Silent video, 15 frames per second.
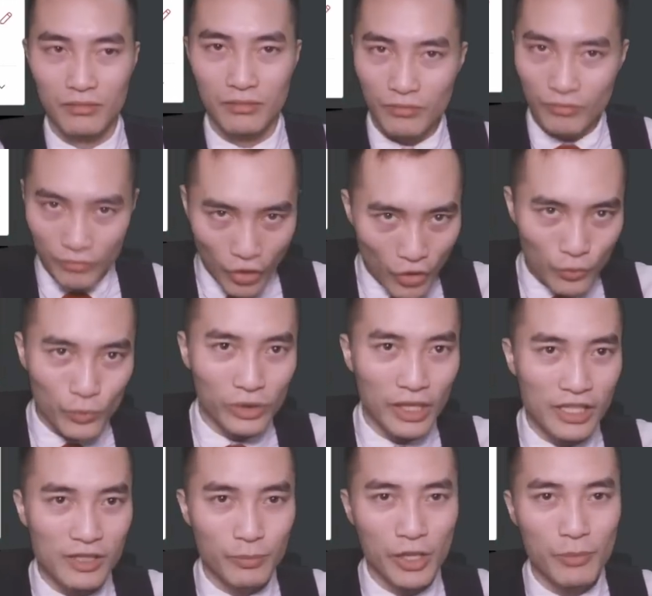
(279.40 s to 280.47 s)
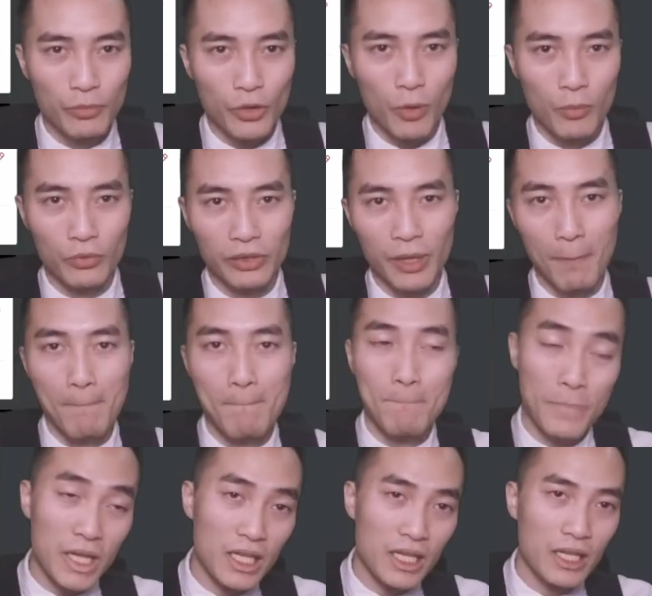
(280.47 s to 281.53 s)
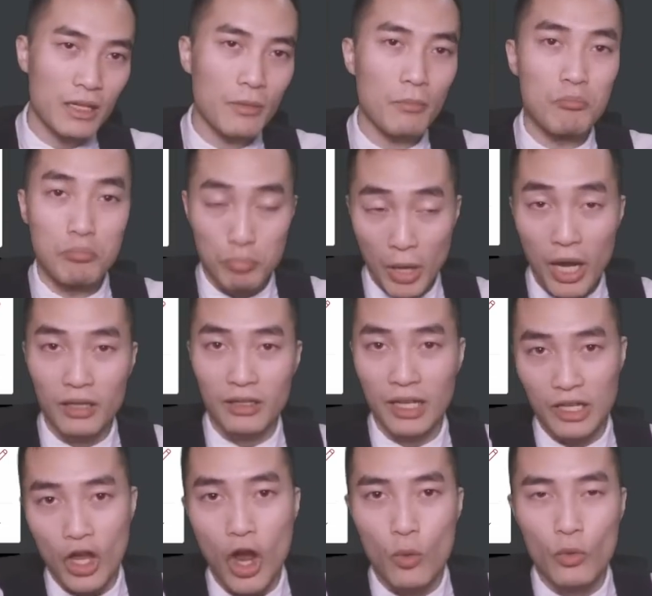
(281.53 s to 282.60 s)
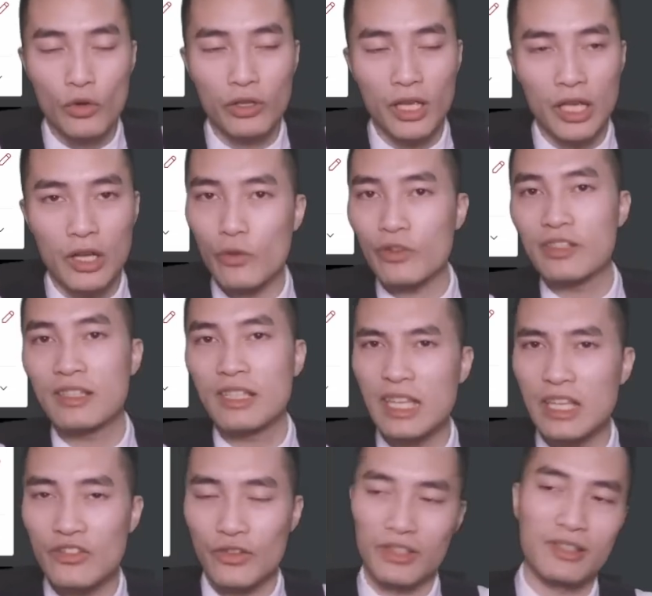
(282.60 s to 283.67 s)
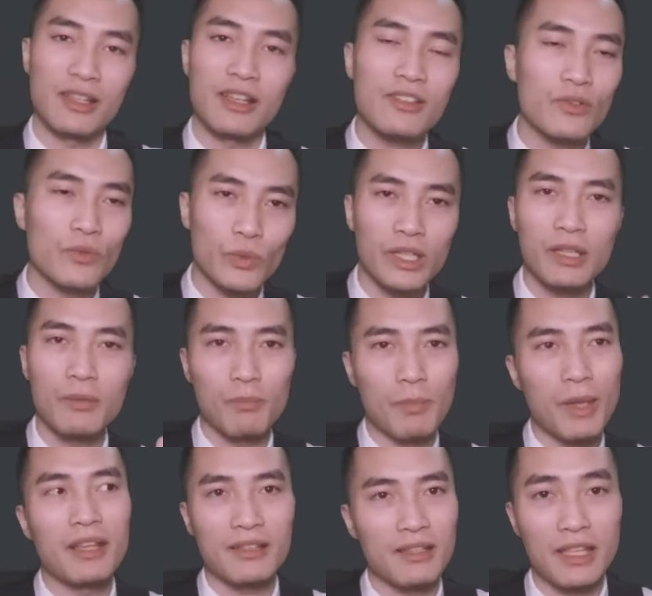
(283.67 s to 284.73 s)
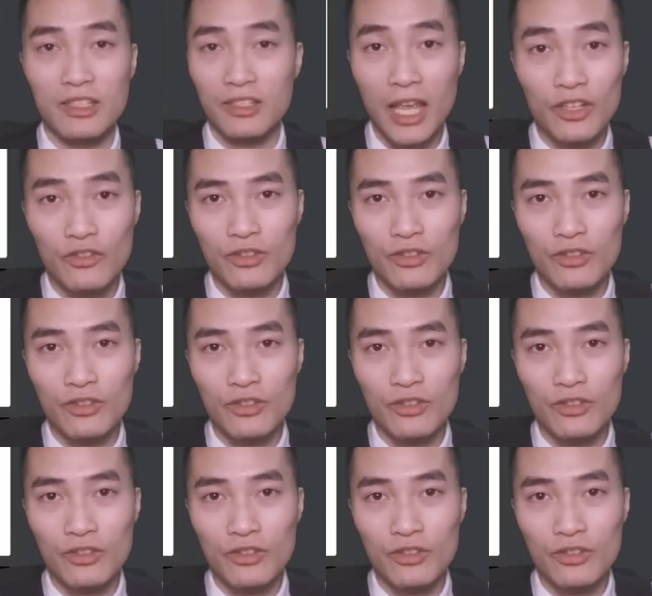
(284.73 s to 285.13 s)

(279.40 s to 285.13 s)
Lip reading: aren't really explained properly, B, bugged and not working, or C, just doesn't really make sense, and that's just the